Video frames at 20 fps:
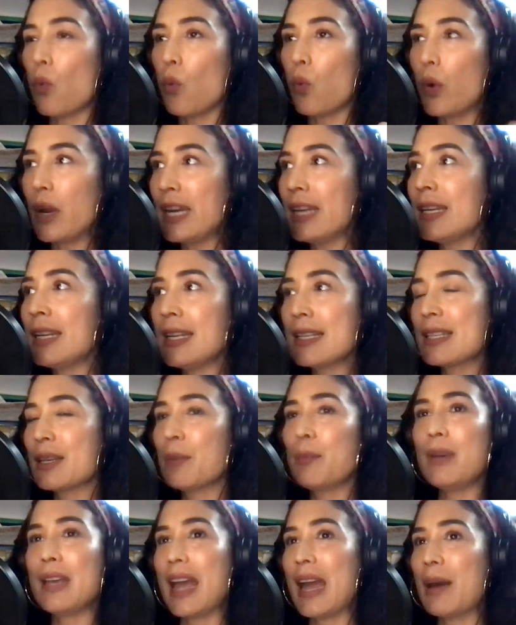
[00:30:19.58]
we need
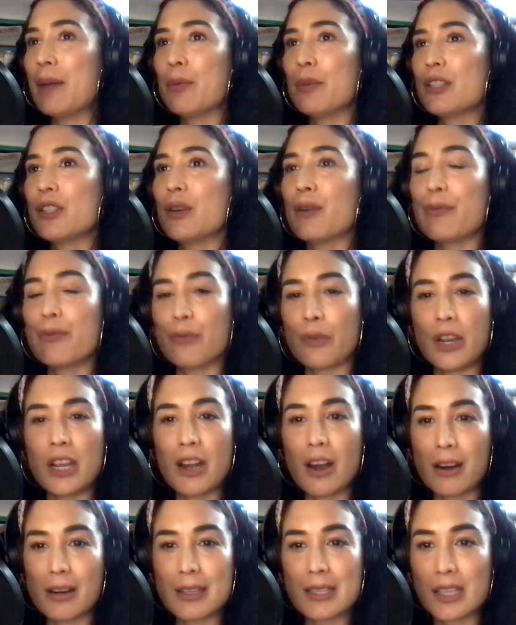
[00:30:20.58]
to be able to
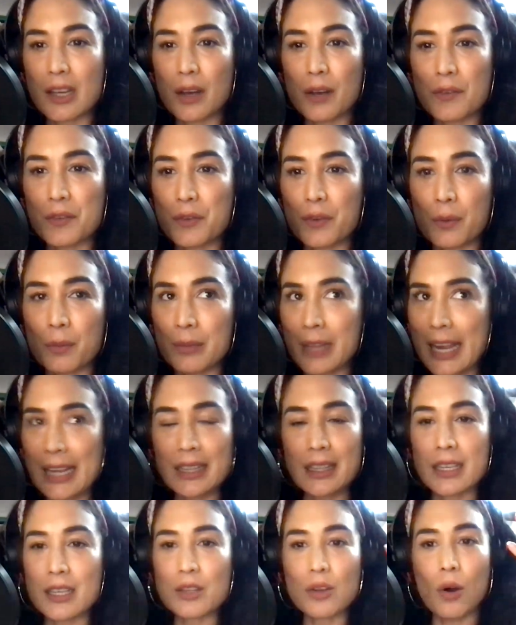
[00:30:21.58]
free ourselves from
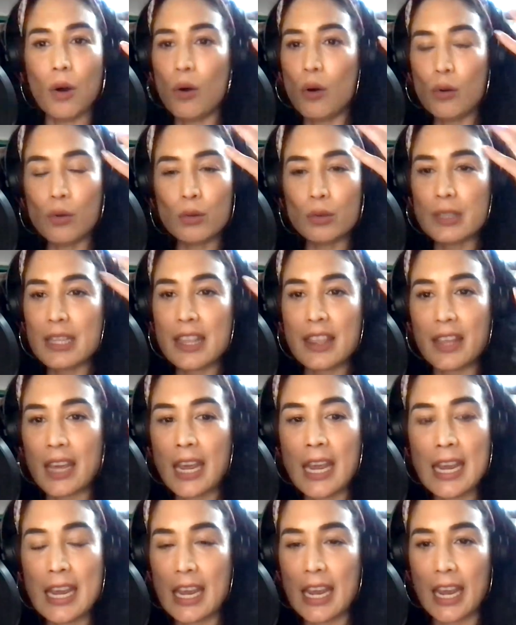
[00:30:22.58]
like this old
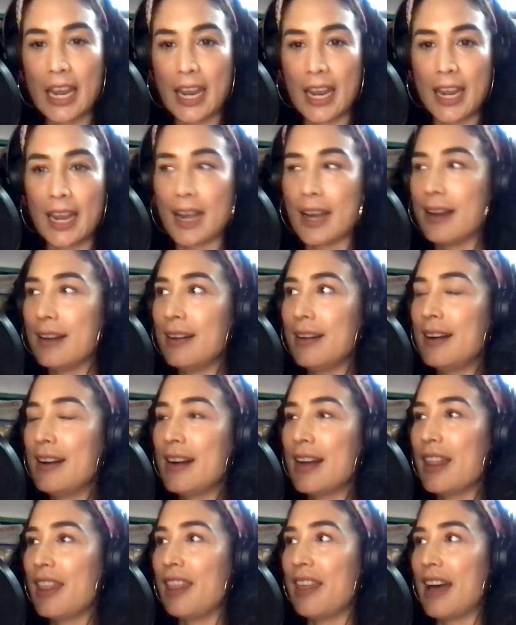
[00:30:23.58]
thinking
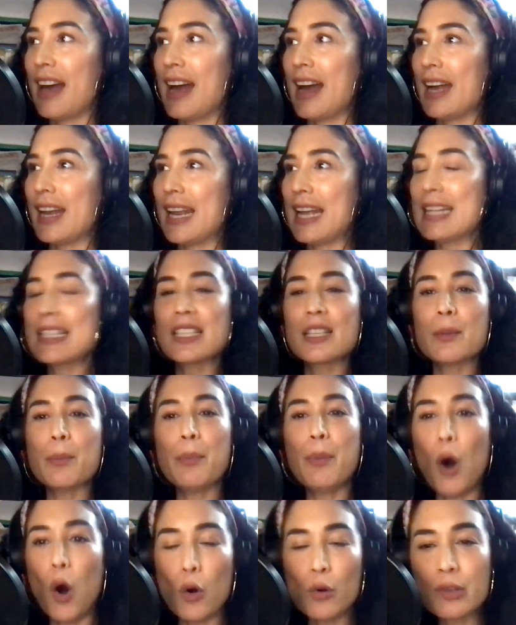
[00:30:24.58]
that it's
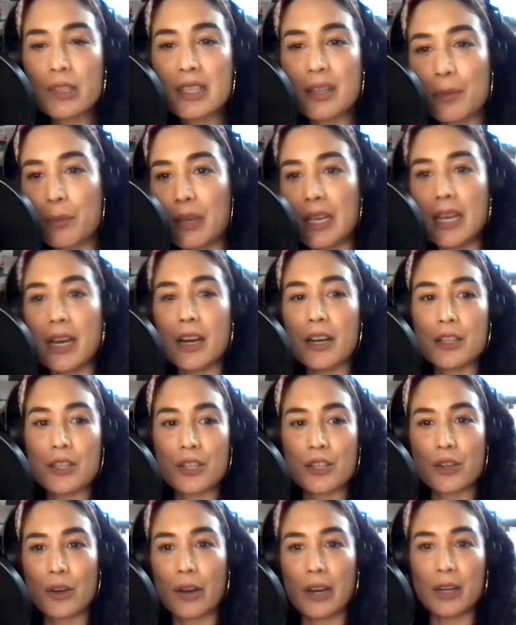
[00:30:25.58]
supposed to be a
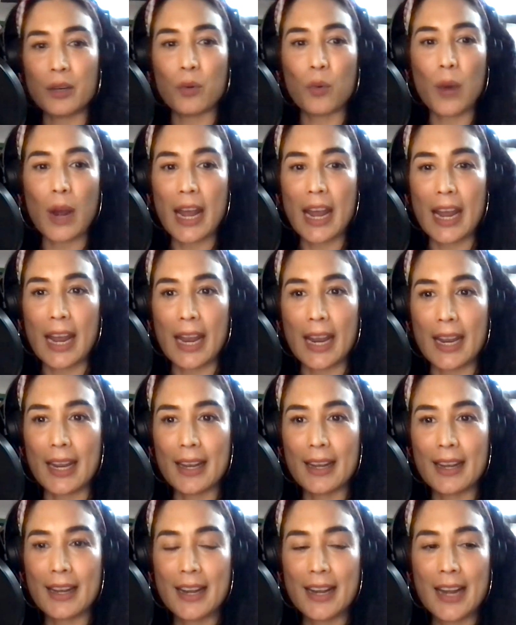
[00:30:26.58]
certain
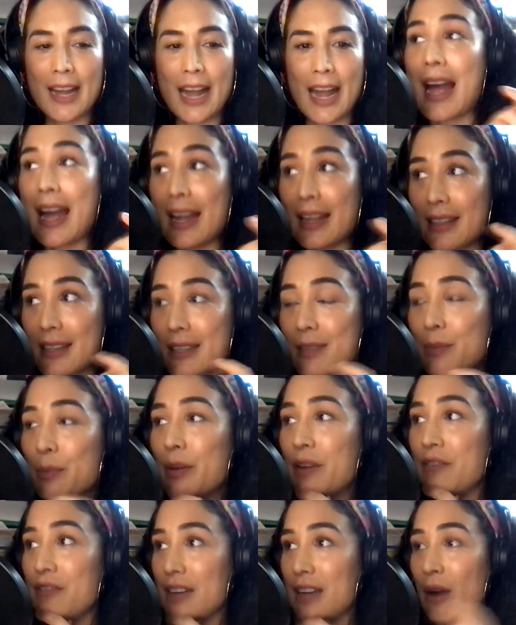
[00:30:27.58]
way. I had this
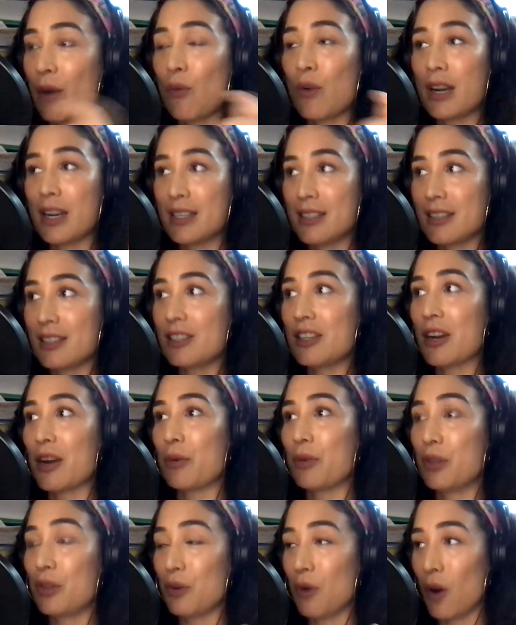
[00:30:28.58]
epiphany I wanted to
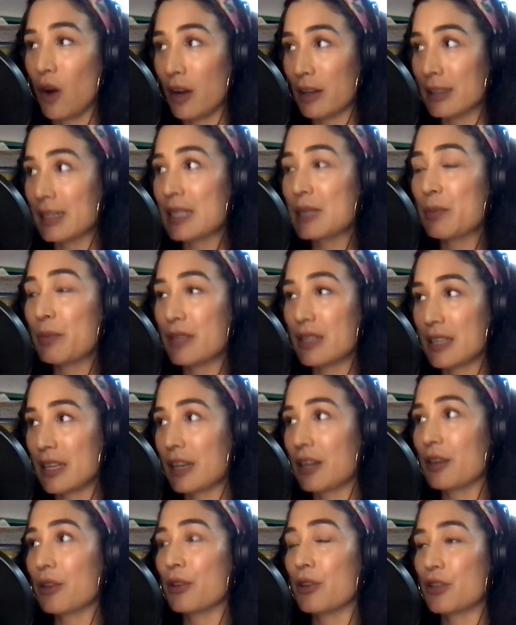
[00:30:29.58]
share with you on this
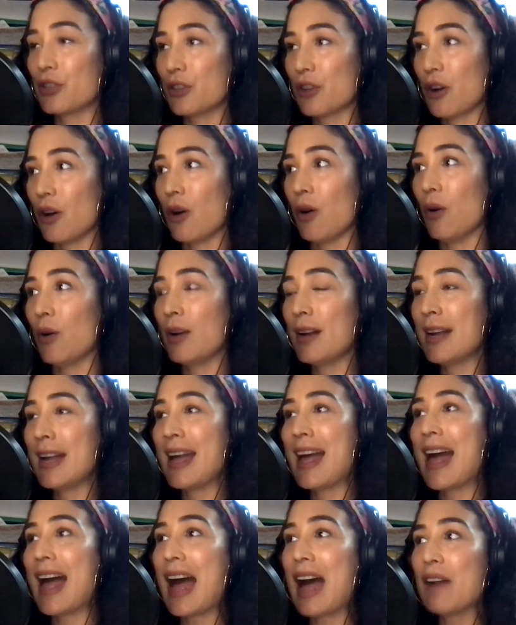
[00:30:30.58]
particular show.
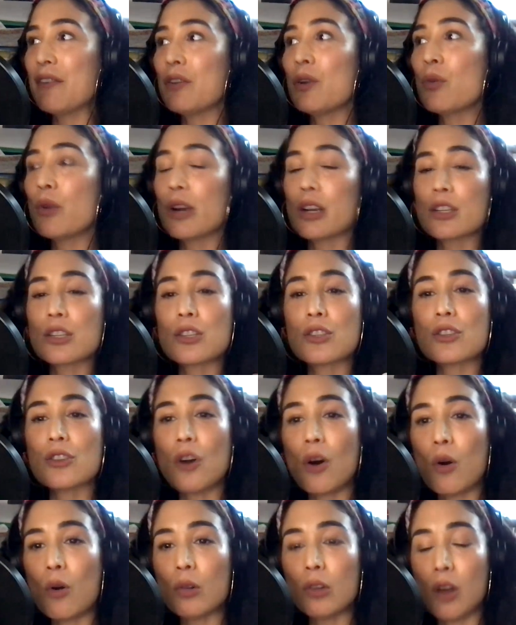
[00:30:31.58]
Having worked
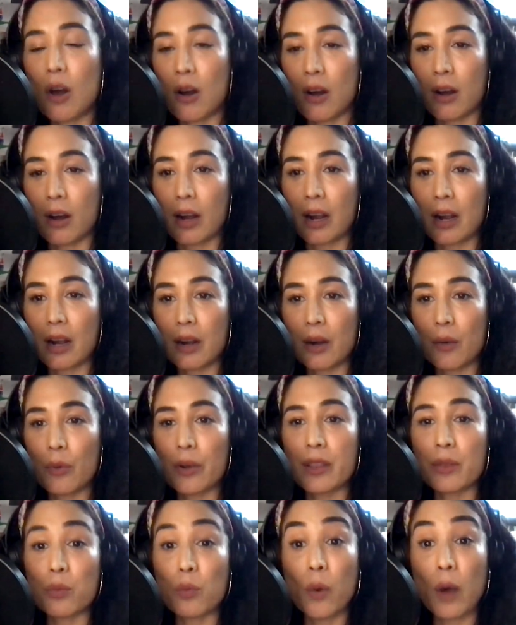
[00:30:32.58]
so long
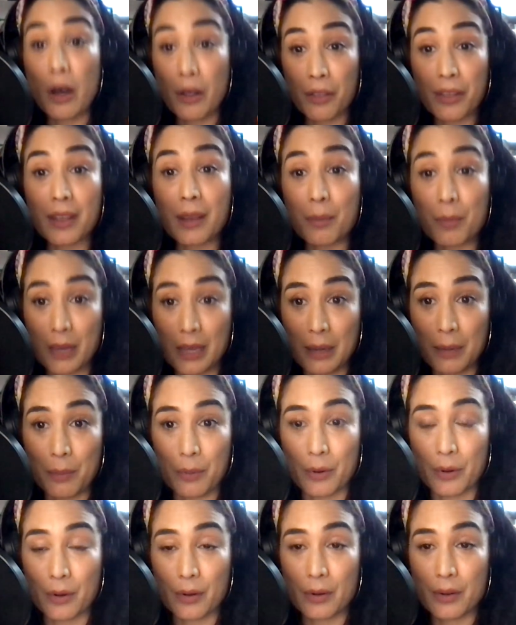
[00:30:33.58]
with wealthy
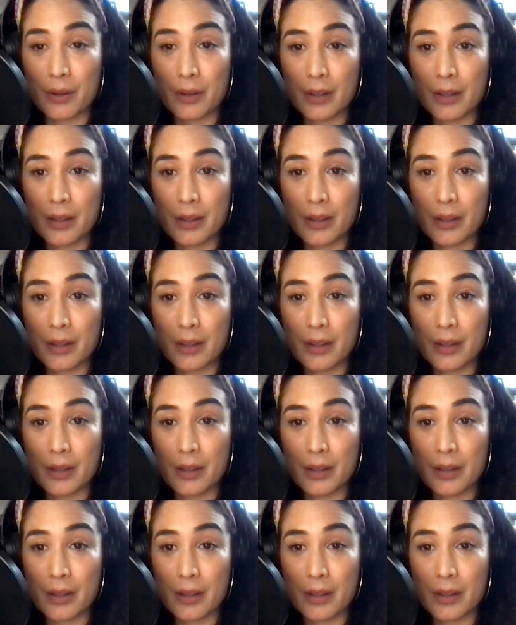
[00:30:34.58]
people,